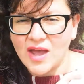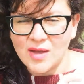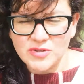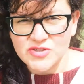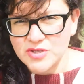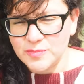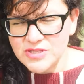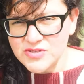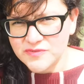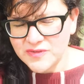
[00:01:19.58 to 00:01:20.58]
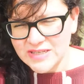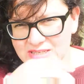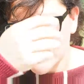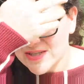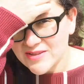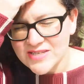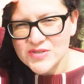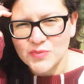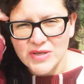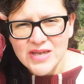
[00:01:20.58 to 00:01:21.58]
determined to finish it
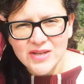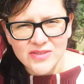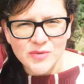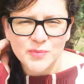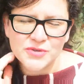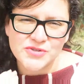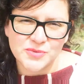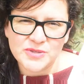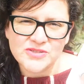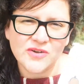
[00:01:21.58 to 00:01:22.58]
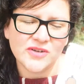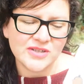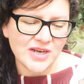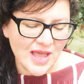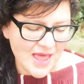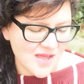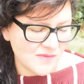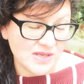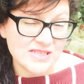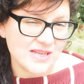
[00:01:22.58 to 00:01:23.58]
this week in the Booktubeathon.
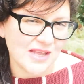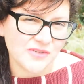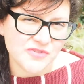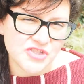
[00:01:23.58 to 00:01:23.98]
It's kind of